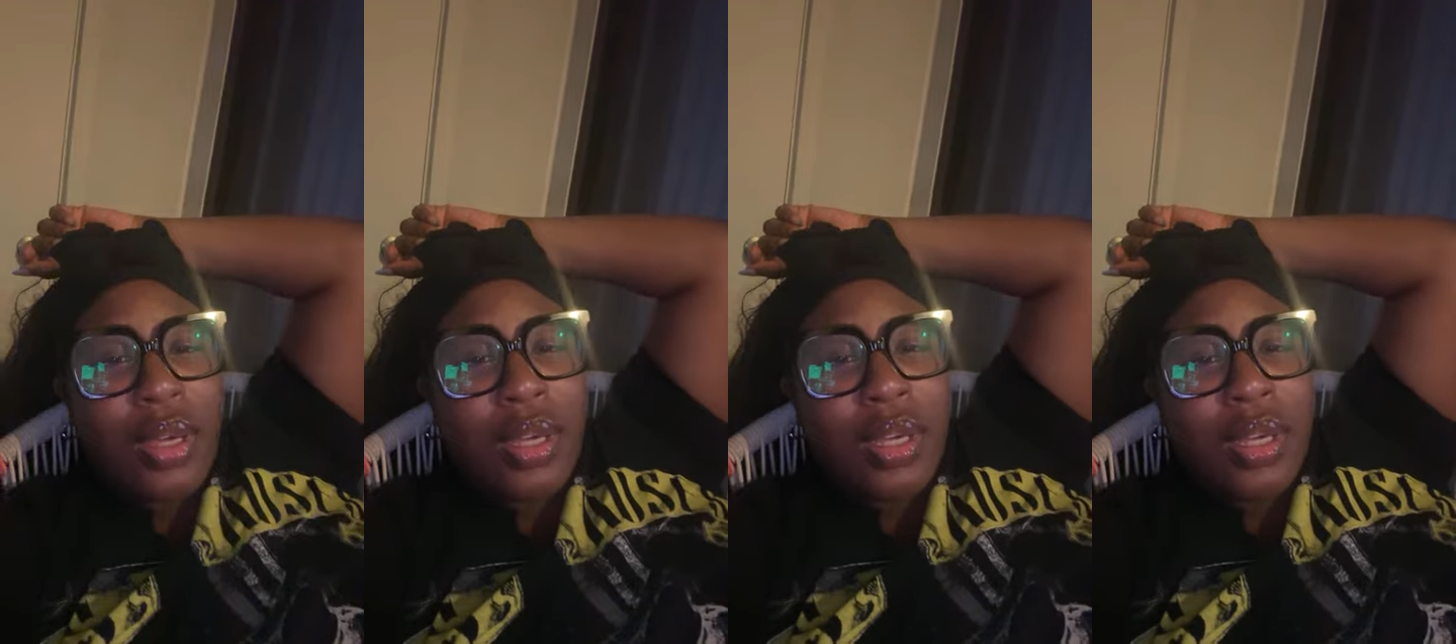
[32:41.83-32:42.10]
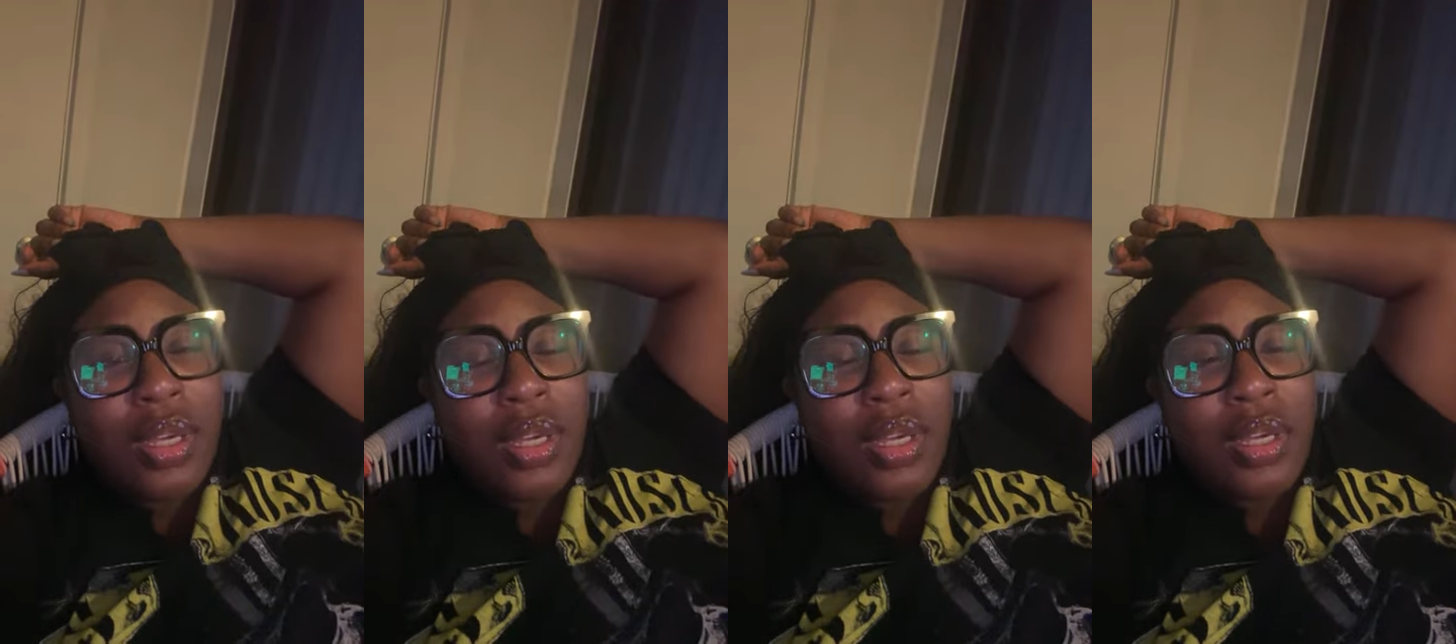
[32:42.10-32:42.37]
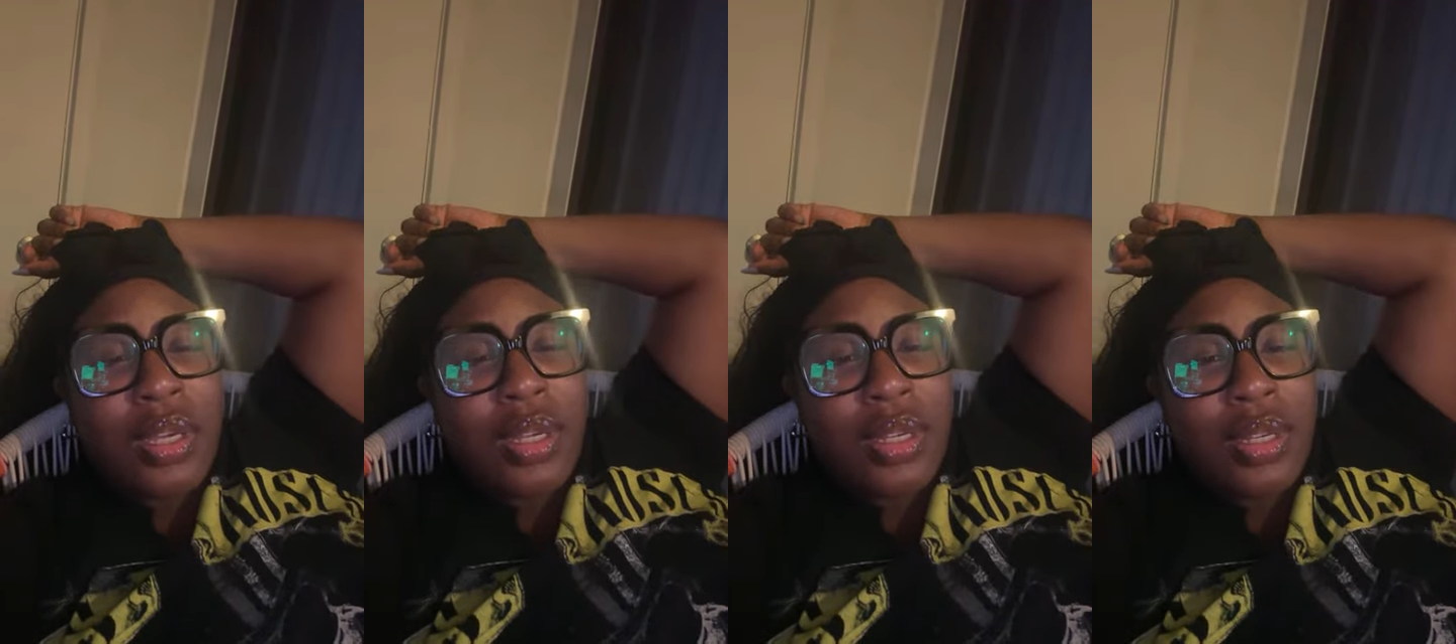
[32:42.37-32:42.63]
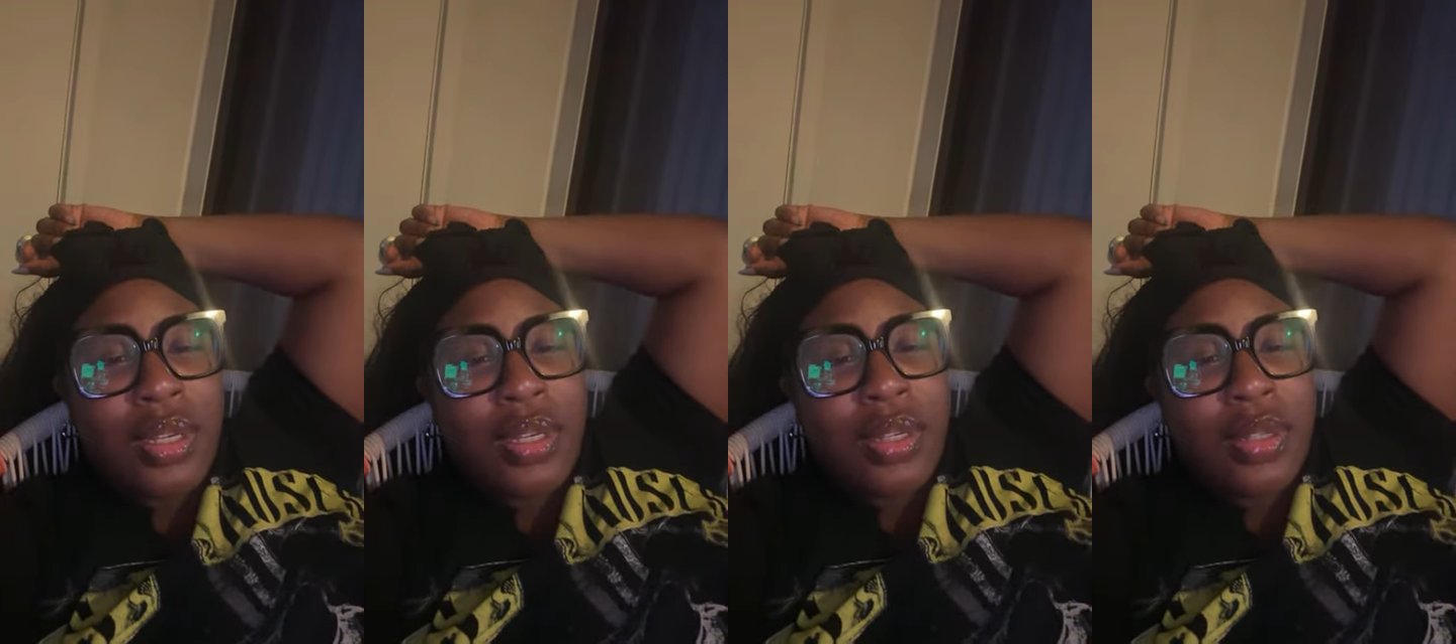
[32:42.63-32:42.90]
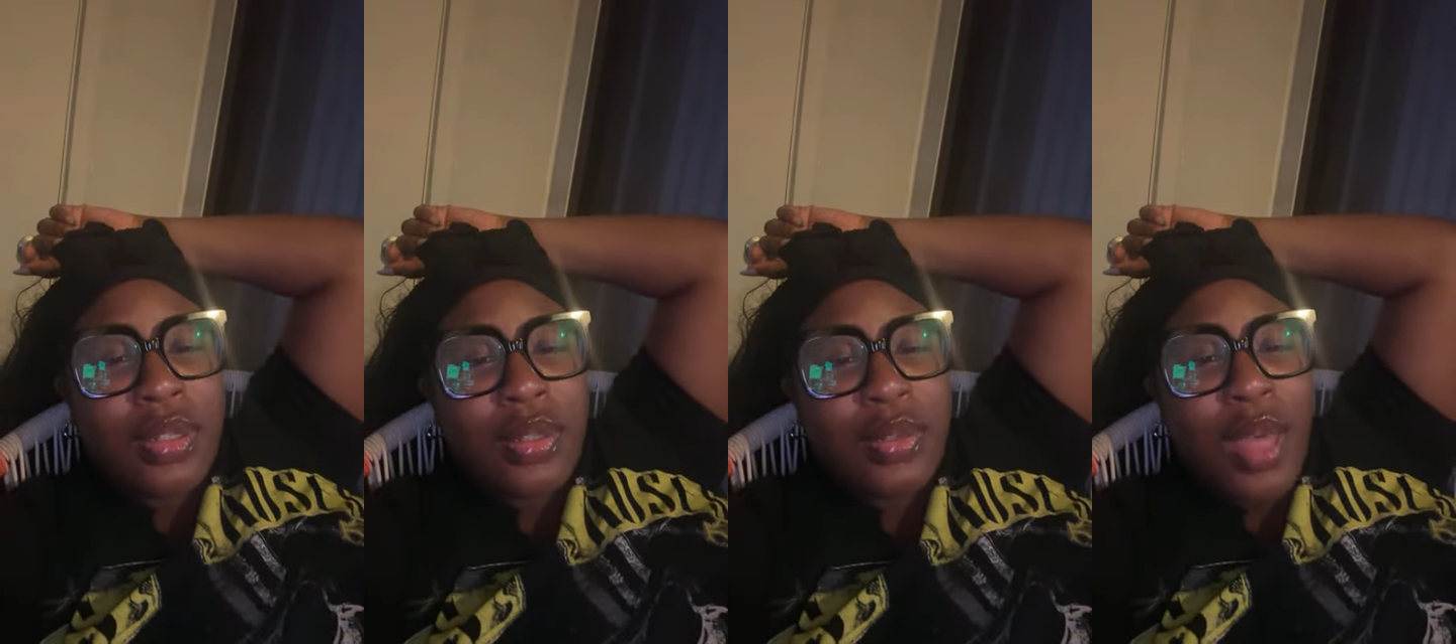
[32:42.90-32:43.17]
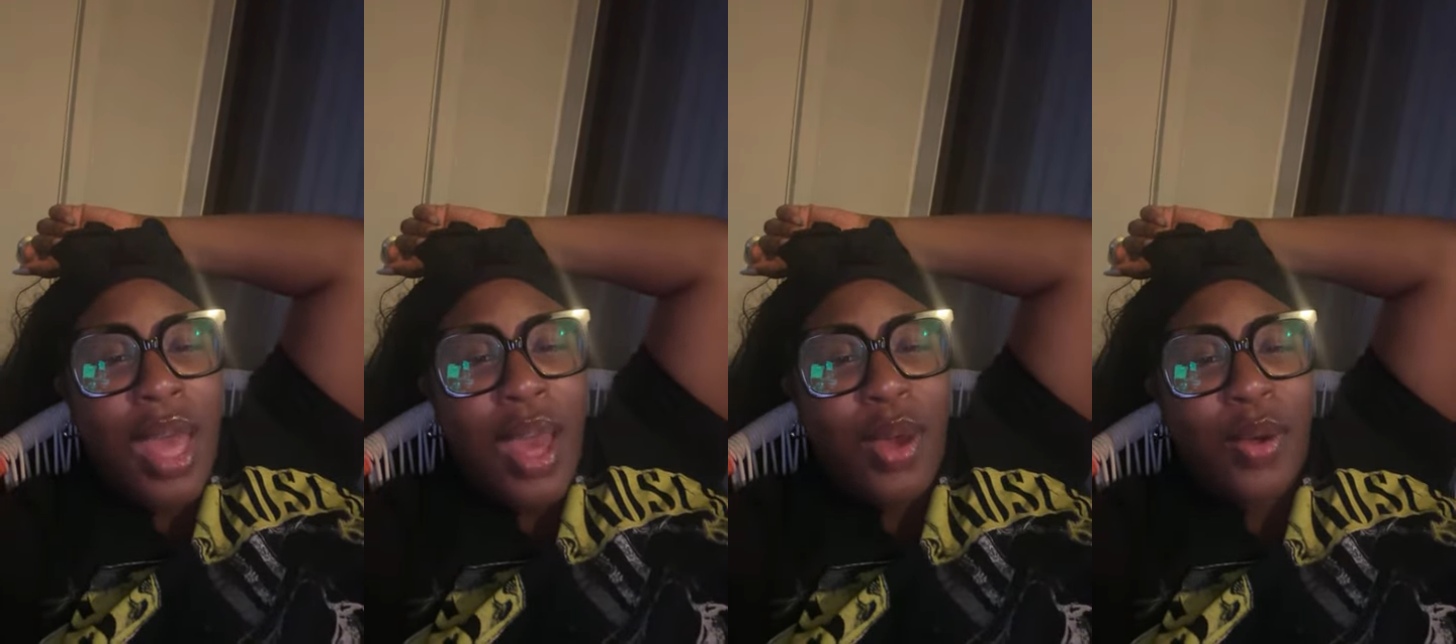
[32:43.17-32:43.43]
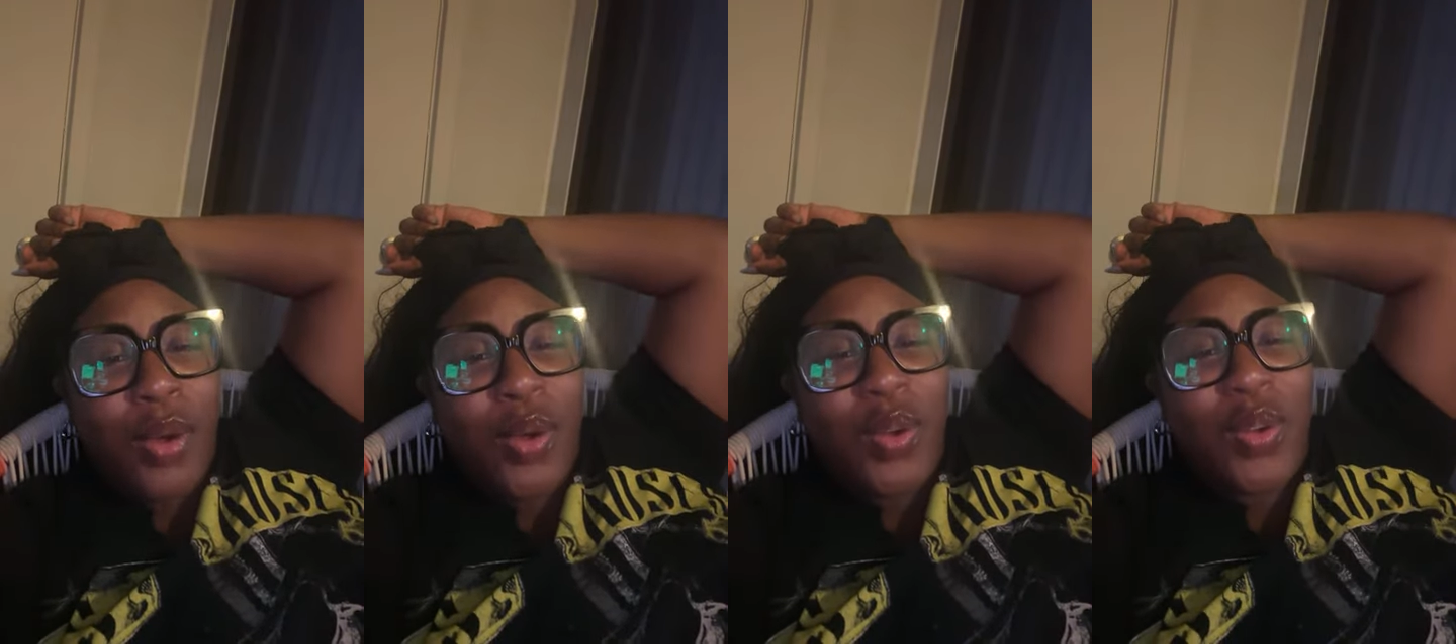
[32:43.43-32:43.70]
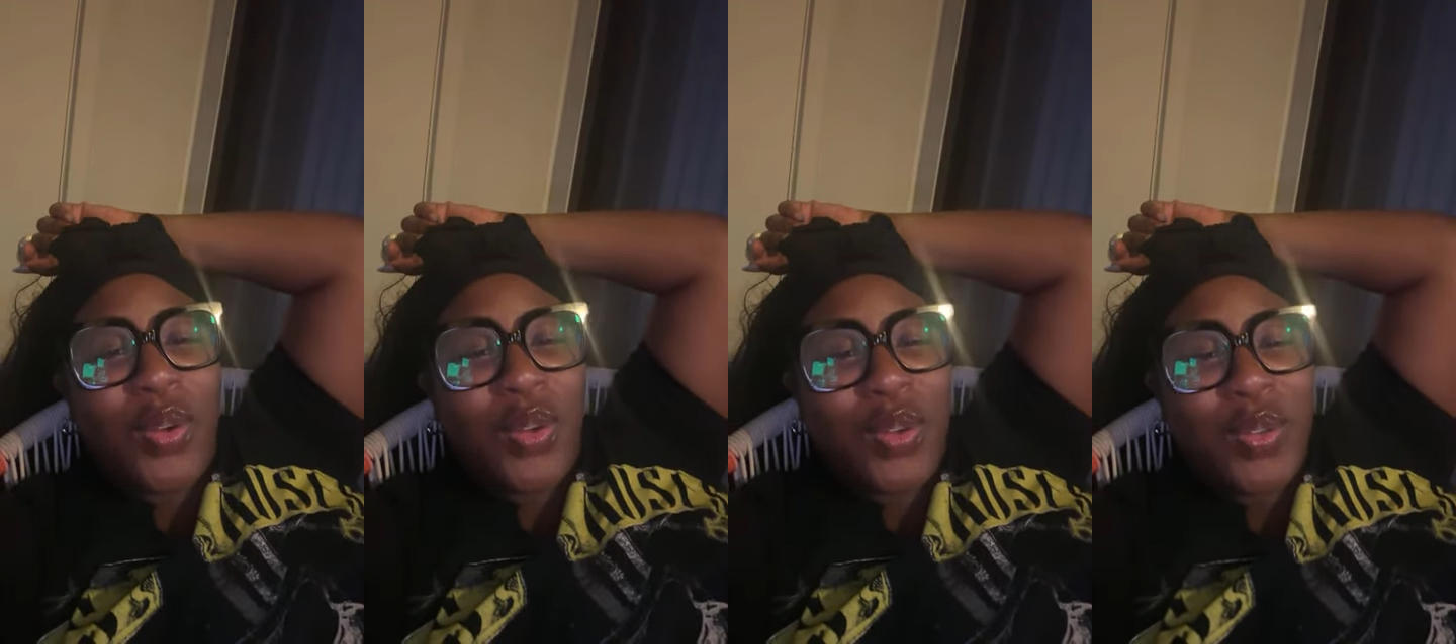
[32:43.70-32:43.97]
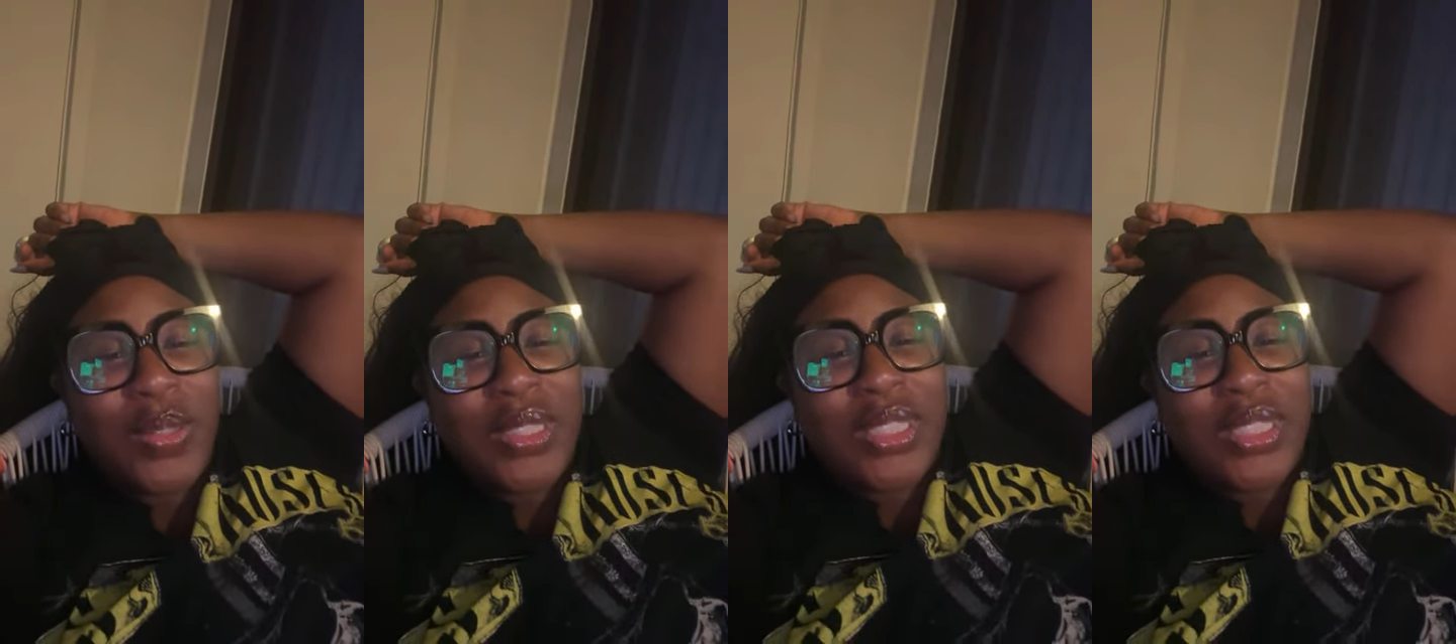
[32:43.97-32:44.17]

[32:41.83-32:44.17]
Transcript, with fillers: Uh, oh,